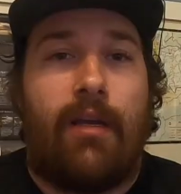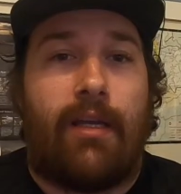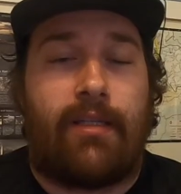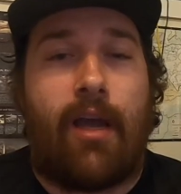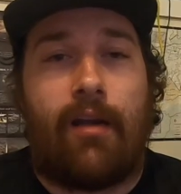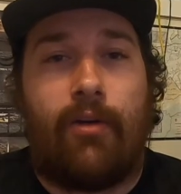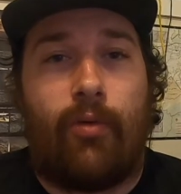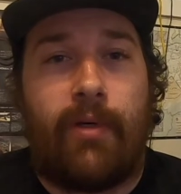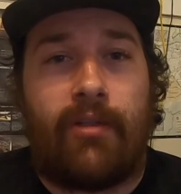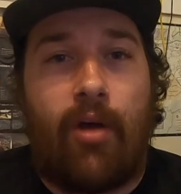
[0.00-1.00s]
It's got a little
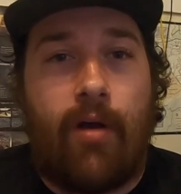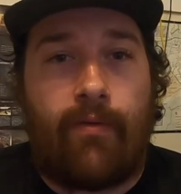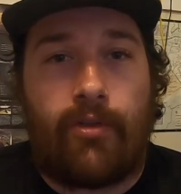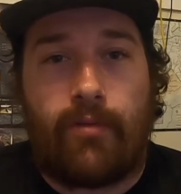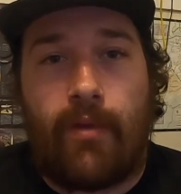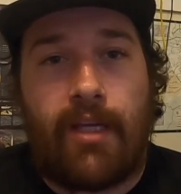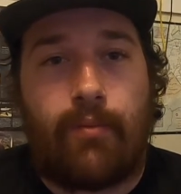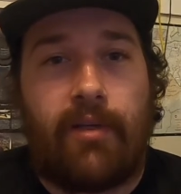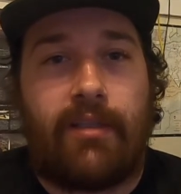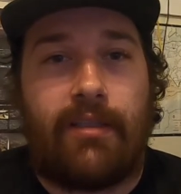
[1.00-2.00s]
bit to offer, some nice
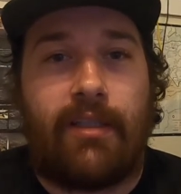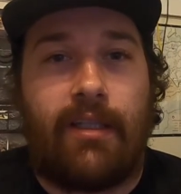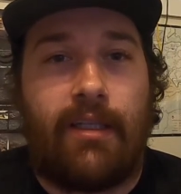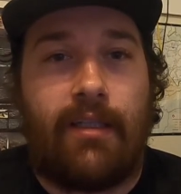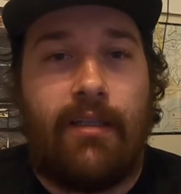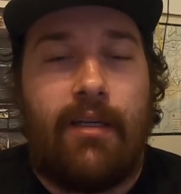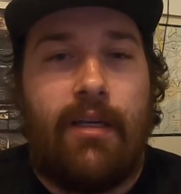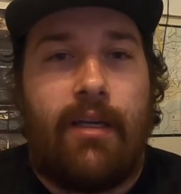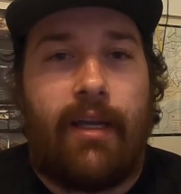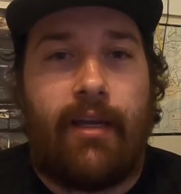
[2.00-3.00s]
places to eat.
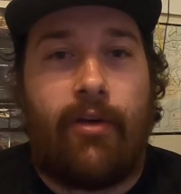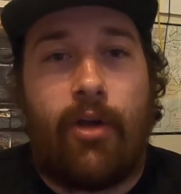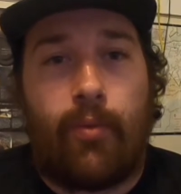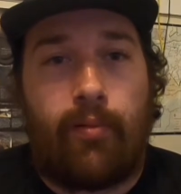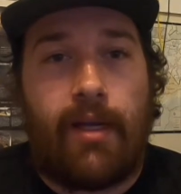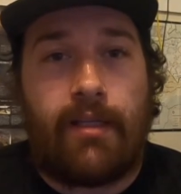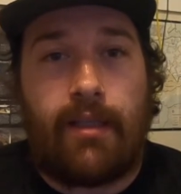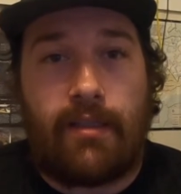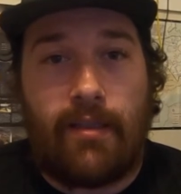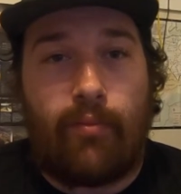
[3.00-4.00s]
And another place
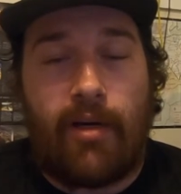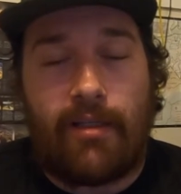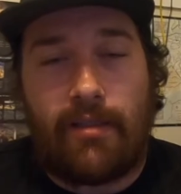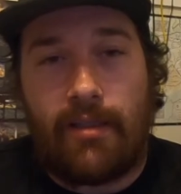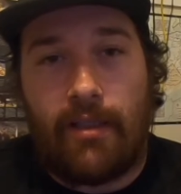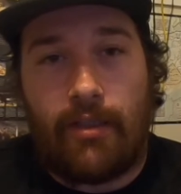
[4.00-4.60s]
that's in Bryson City